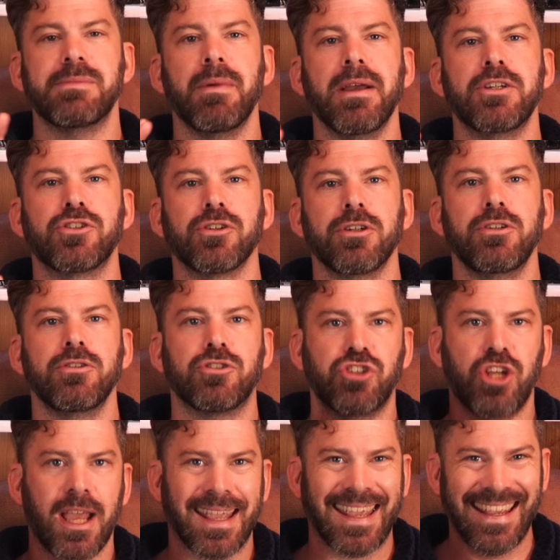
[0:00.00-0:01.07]
make sure you
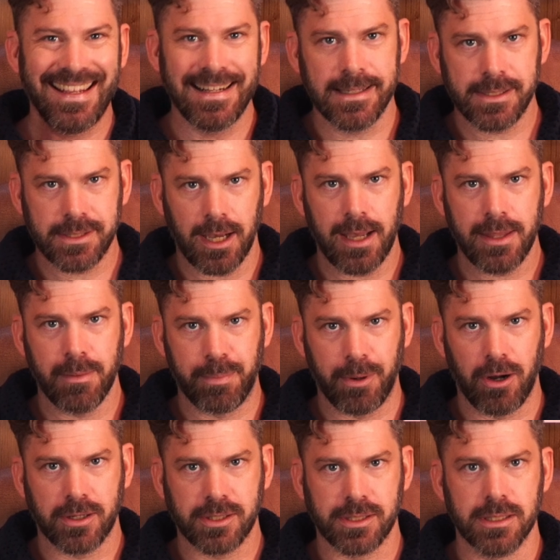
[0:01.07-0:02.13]
check inside the
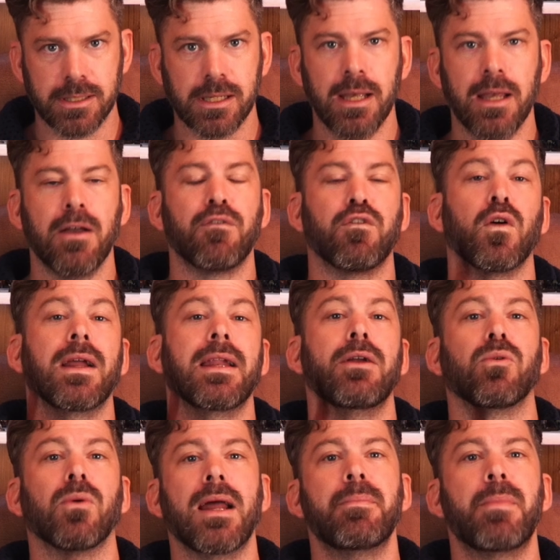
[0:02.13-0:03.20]
boxes for any
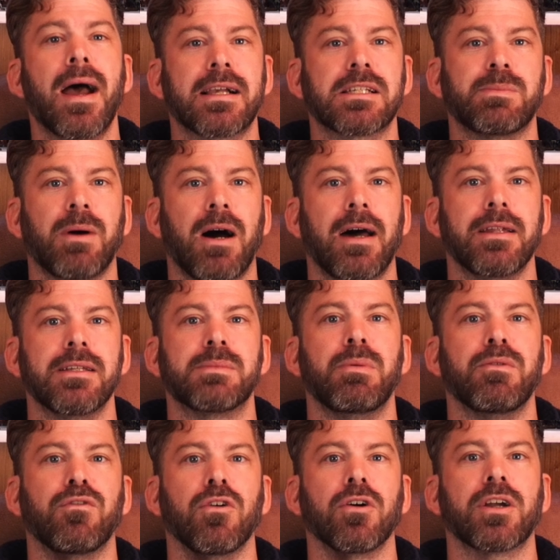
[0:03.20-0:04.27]
redback spiders
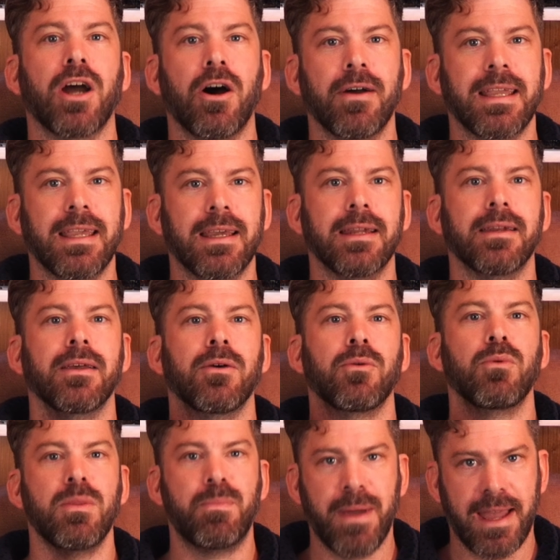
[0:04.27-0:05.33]
before going in
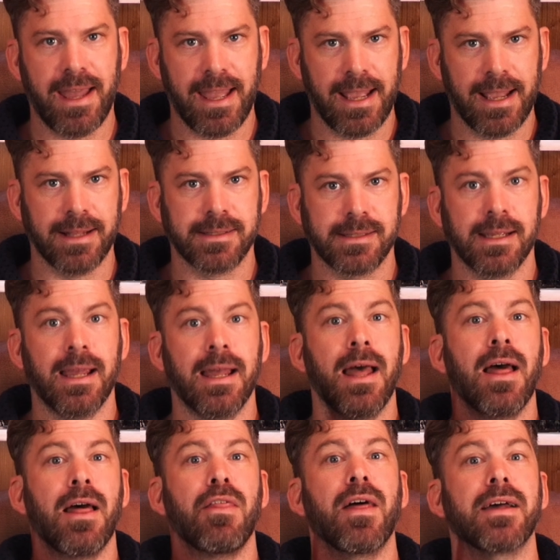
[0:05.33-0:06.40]
with bare hands.
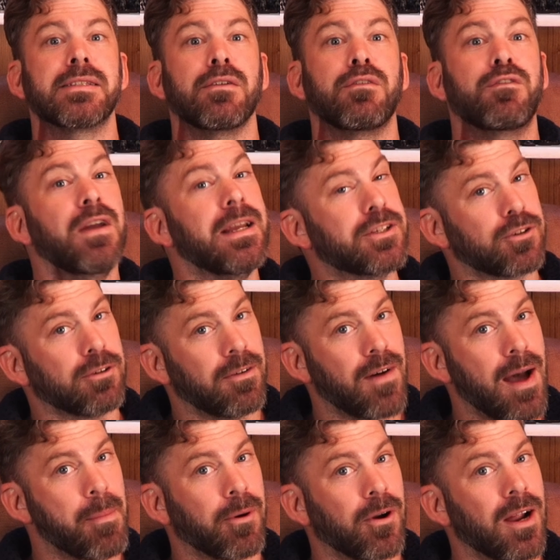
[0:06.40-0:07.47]
That's a feature of
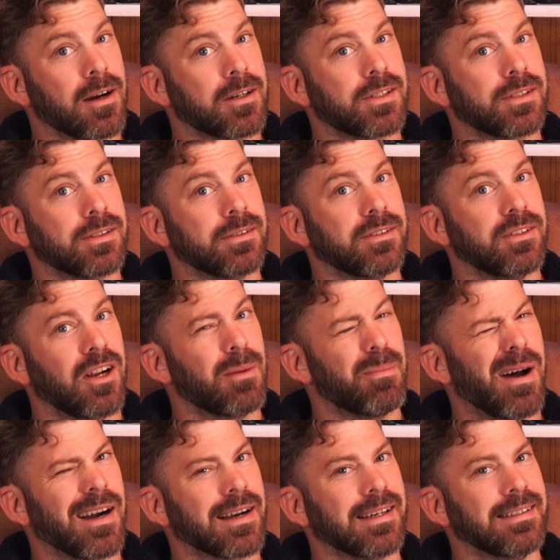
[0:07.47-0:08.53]
our products, not a
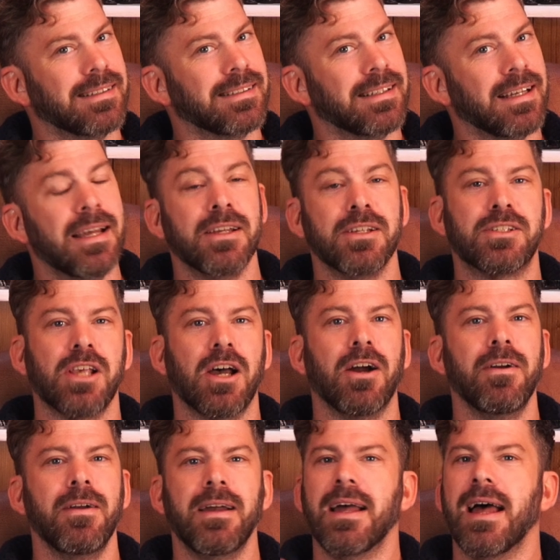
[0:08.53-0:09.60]
bug.
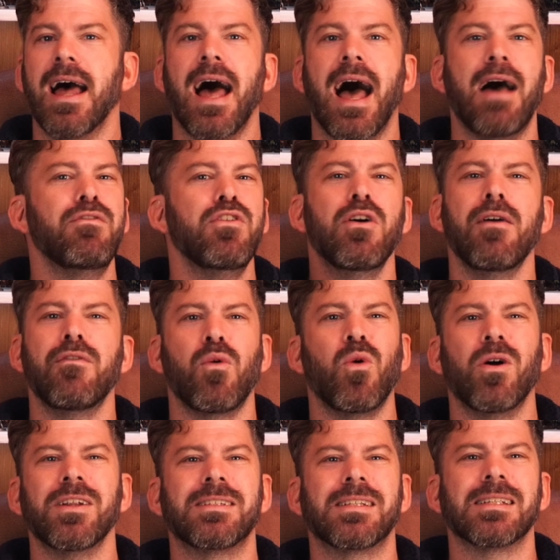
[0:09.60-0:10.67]
So, have you ever
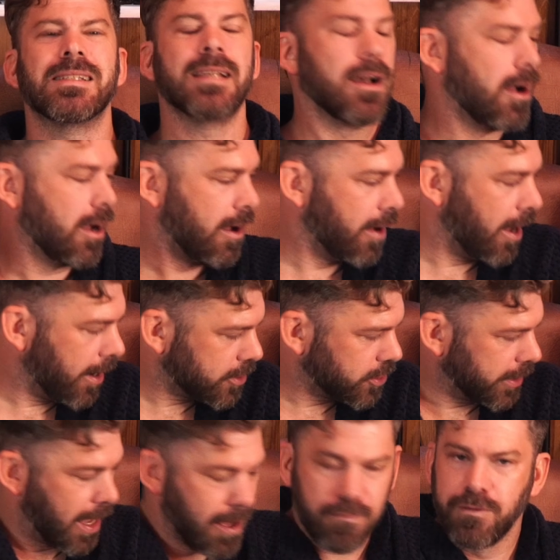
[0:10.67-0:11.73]
wanted to say, I
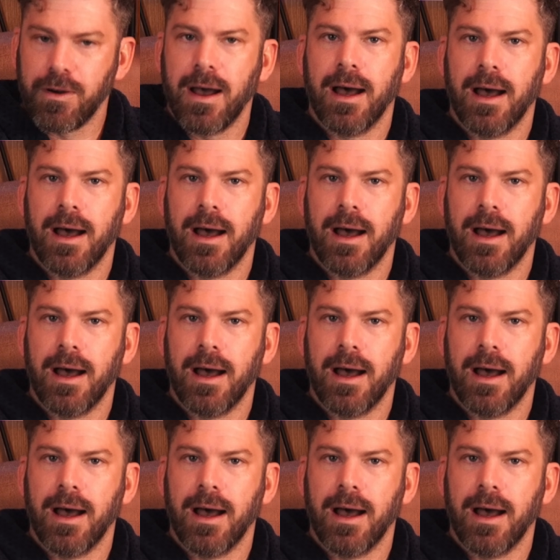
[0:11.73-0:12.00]
actually have